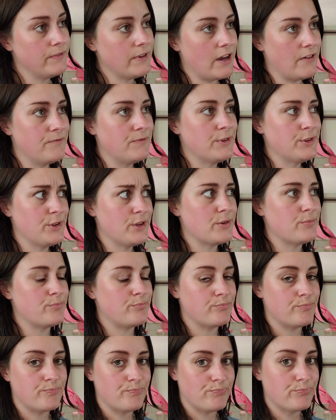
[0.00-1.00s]
I feel like
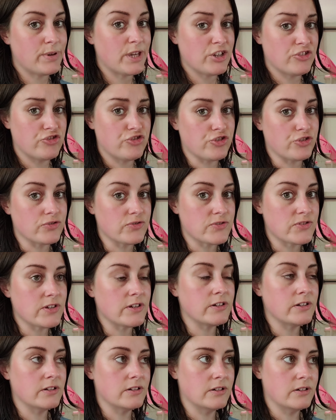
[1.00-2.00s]
pictures
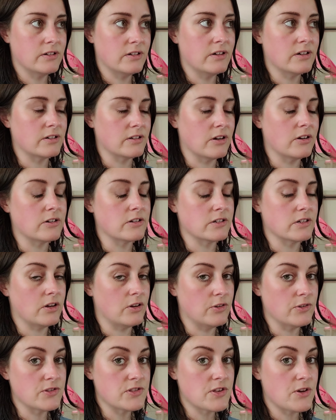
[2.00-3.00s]
are art
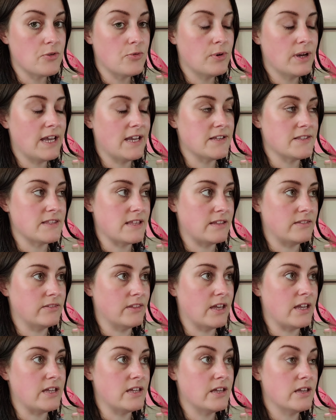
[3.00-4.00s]
also as in
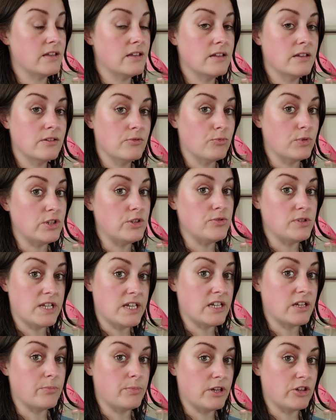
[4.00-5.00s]
like when you
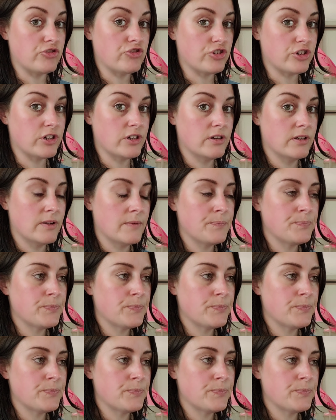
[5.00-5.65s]
take a picture